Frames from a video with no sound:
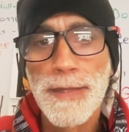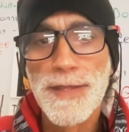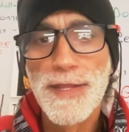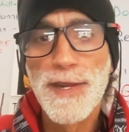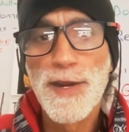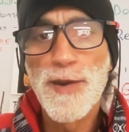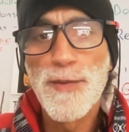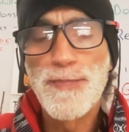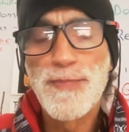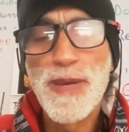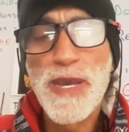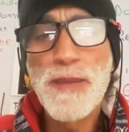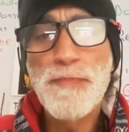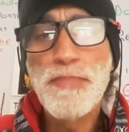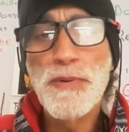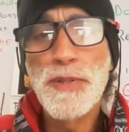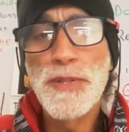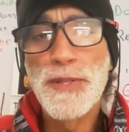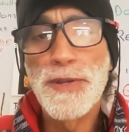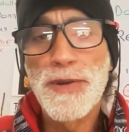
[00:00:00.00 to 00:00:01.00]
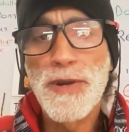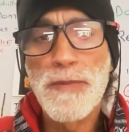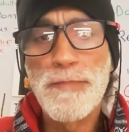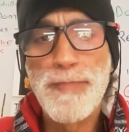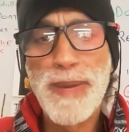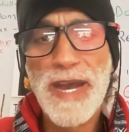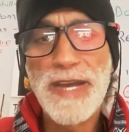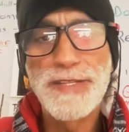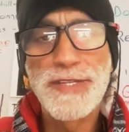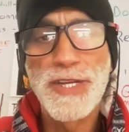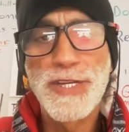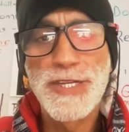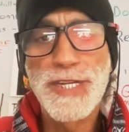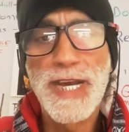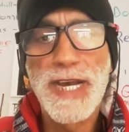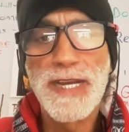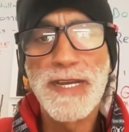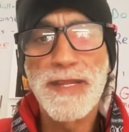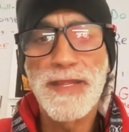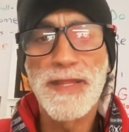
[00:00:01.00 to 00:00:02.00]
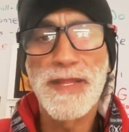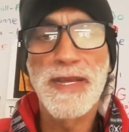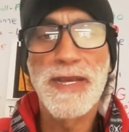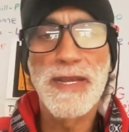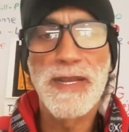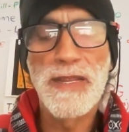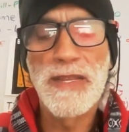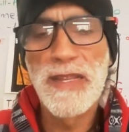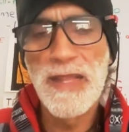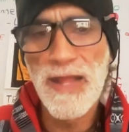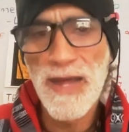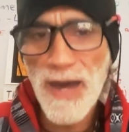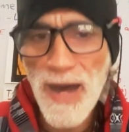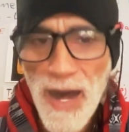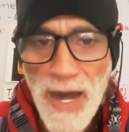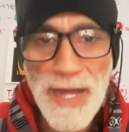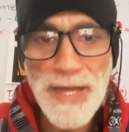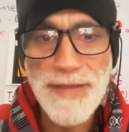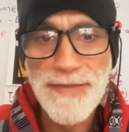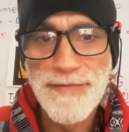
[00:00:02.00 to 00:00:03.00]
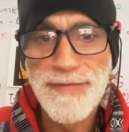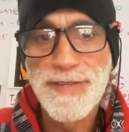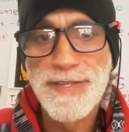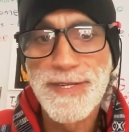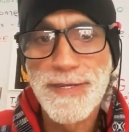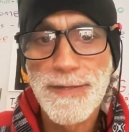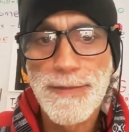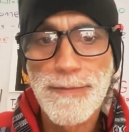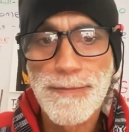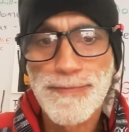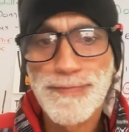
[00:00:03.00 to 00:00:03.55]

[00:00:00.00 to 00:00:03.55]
There are people that are about to take their lives.